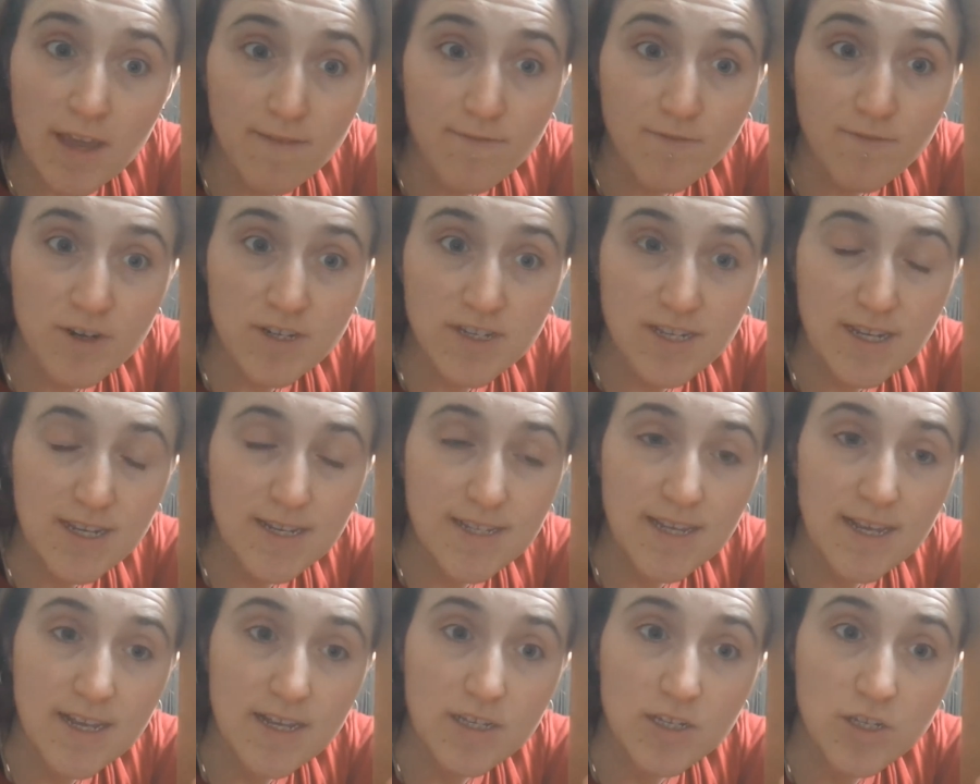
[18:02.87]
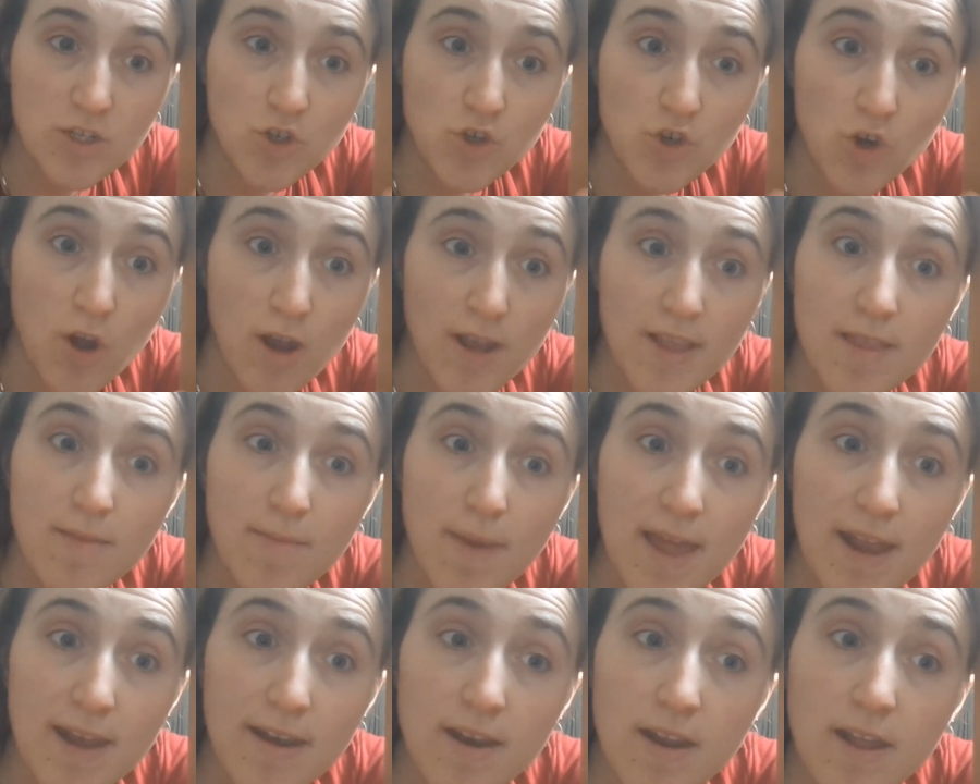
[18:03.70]
for details and drawing them
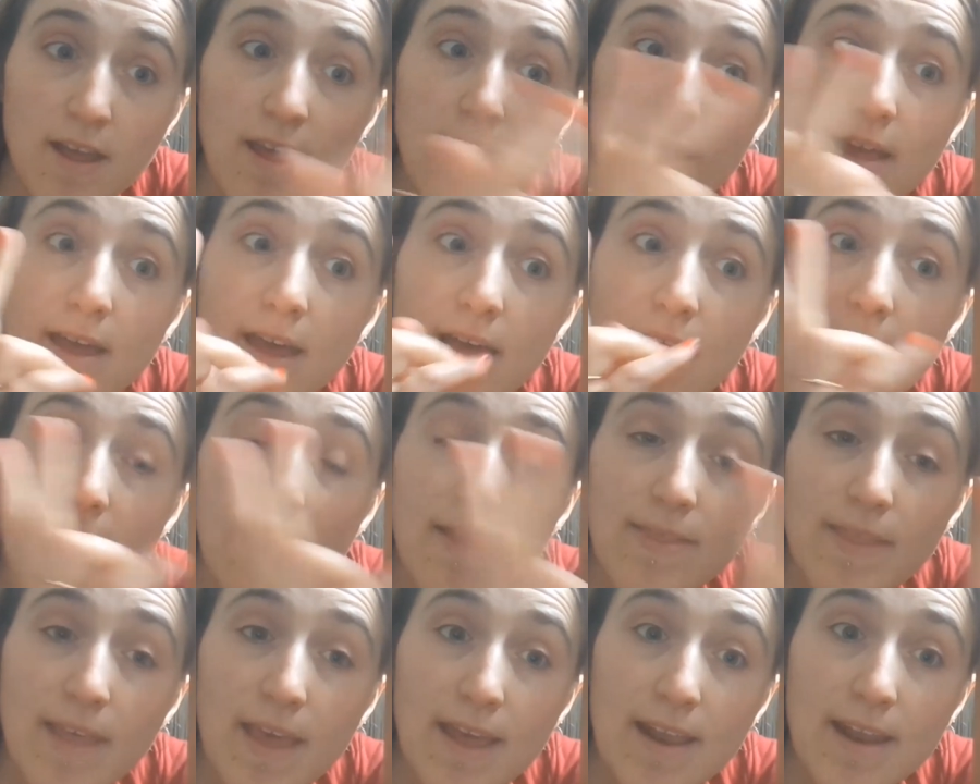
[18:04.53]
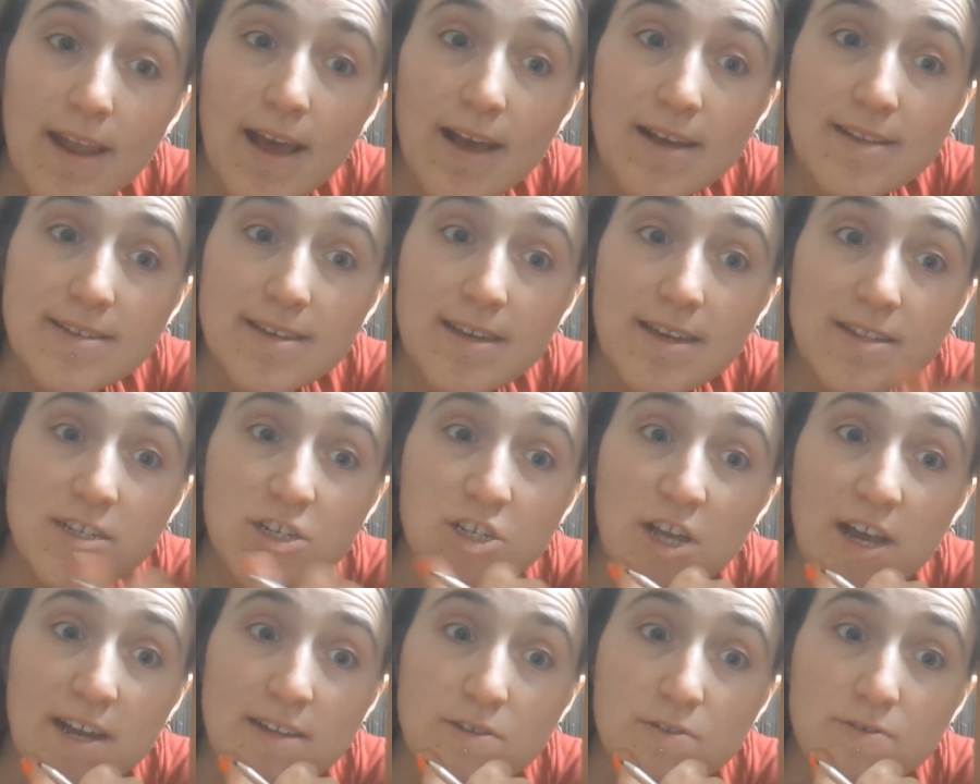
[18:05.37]
in, and then adding in
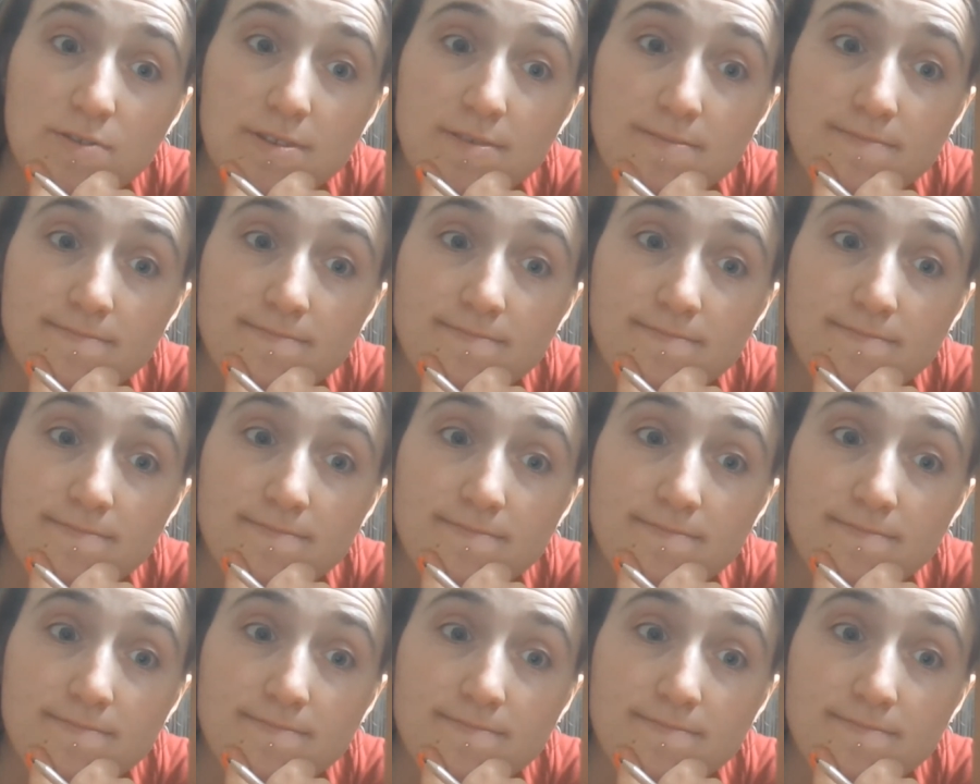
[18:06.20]
shadows.